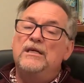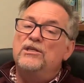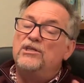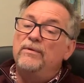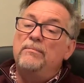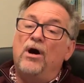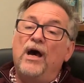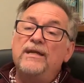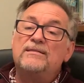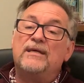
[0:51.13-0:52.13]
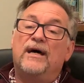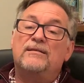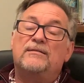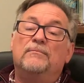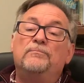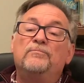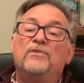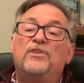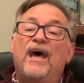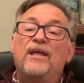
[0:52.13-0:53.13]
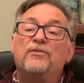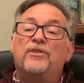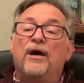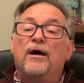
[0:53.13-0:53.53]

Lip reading: She reminds us that